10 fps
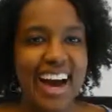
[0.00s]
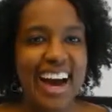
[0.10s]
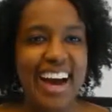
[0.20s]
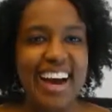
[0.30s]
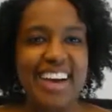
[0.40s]

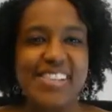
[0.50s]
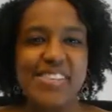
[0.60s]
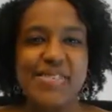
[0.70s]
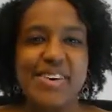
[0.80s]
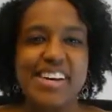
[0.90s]
Hi
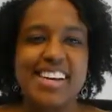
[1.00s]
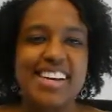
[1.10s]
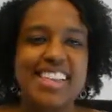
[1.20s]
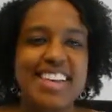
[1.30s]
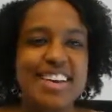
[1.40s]

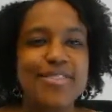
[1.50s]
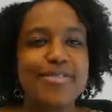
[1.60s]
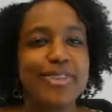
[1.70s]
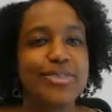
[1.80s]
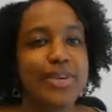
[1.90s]
everyone, and thank you
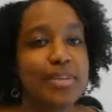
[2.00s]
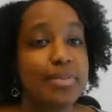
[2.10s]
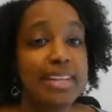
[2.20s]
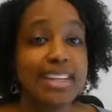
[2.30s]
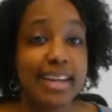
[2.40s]
for joining
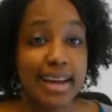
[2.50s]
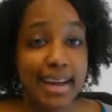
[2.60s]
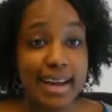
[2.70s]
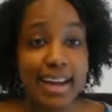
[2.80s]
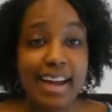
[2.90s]
me
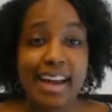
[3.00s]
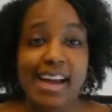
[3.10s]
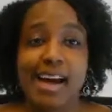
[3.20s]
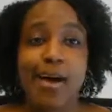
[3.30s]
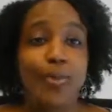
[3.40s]
today.
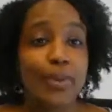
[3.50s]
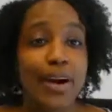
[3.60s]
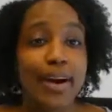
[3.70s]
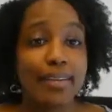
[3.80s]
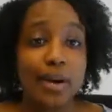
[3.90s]
Hope you're
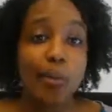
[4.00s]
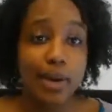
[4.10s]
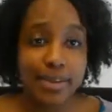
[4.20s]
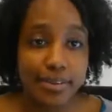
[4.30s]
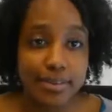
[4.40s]
having a
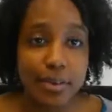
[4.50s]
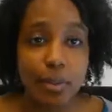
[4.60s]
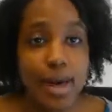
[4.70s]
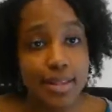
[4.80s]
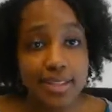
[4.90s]
wonderful
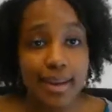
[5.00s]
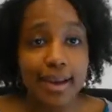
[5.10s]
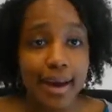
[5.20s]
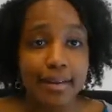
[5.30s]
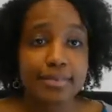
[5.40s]

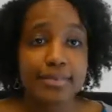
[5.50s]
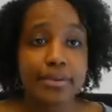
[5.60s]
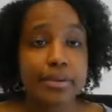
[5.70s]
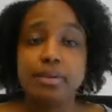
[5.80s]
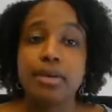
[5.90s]
Wednesday
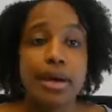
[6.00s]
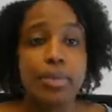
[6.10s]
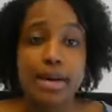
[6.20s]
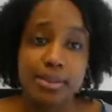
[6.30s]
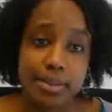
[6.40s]
afternoon.
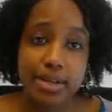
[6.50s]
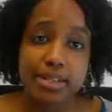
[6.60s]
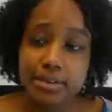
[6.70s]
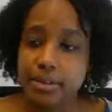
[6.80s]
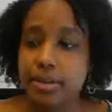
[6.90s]
Happy hump day
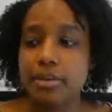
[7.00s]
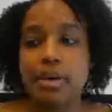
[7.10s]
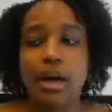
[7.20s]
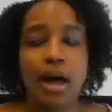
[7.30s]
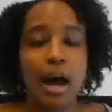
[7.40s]
to
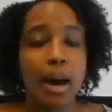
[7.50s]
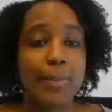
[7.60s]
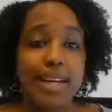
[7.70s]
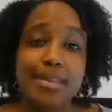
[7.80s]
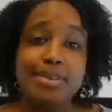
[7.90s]
you.
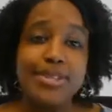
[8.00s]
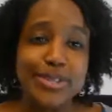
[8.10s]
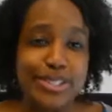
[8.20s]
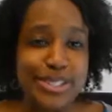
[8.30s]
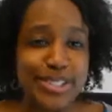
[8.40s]
My name is
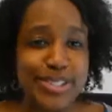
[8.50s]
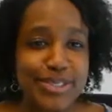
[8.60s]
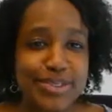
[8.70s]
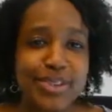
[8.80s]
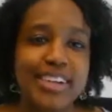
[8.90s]

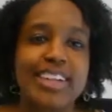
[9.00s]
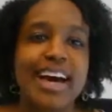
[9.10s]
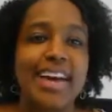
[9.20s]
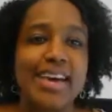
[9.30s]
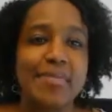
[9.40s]
Stewart.
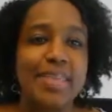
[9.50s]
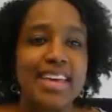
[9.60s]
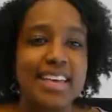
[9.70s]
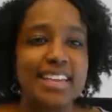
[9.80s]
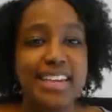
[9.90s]
I am
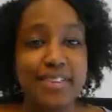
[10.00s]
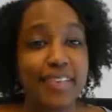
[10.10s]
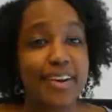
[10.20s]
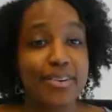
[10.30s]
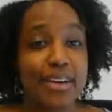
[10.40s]
the
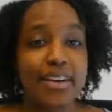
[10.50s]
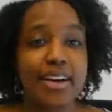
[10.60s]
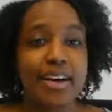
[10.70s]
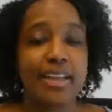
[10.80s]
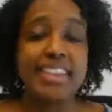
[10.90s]

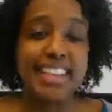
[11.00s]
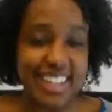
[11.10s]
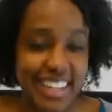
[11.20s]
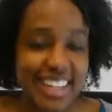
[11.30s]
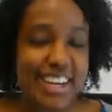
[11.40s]

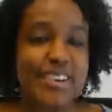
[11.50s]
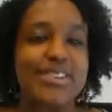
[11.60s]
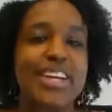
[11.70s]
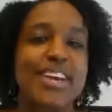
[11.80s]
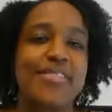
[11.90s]
lead
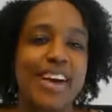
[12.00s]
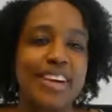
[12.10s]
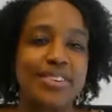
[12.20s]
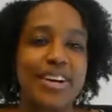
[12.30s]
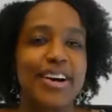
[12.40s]
coach and
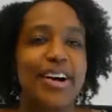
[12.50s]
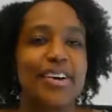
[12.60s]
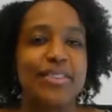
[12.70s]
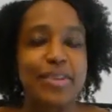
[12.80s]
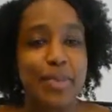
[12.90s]
founder
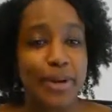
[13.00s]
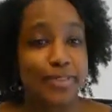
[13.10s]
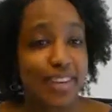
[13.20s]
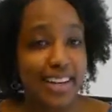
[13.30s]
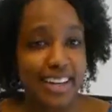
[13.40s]
of Do Better
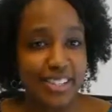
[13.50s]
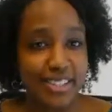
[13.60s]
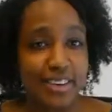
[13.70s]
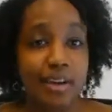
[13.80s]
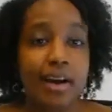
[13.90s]

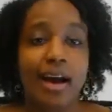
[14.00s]
Financial.